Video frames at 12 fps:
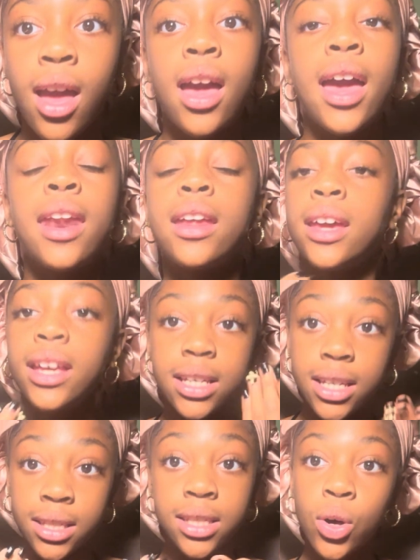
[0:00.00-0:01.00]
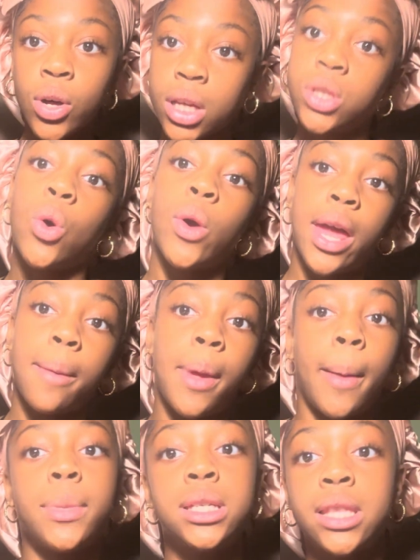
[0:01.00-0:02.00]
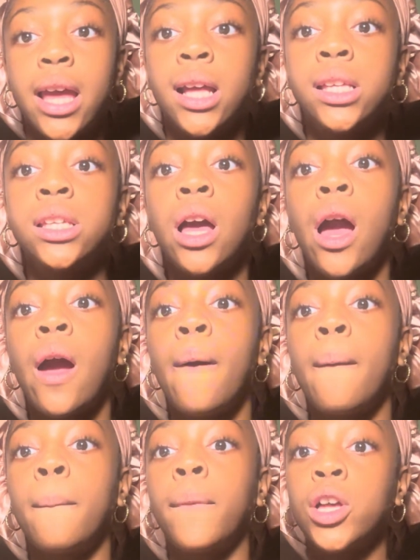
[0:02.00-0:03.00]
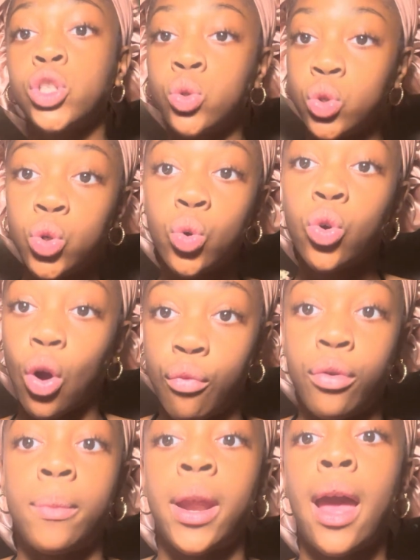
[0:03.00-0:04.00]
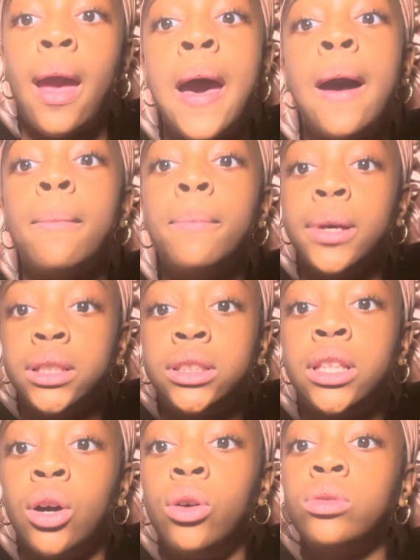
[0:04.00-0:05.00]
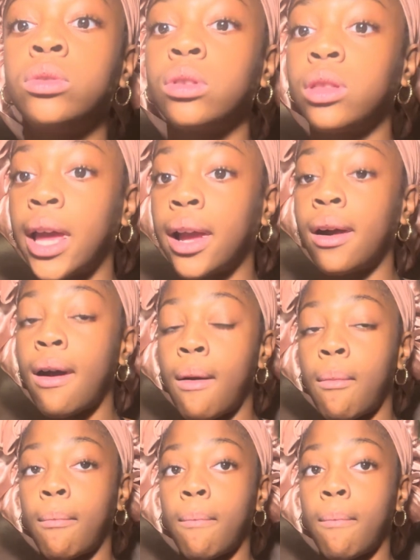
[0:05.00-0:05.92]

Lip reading: And it still is okay to make mistakes, because you grow from that. But still, like I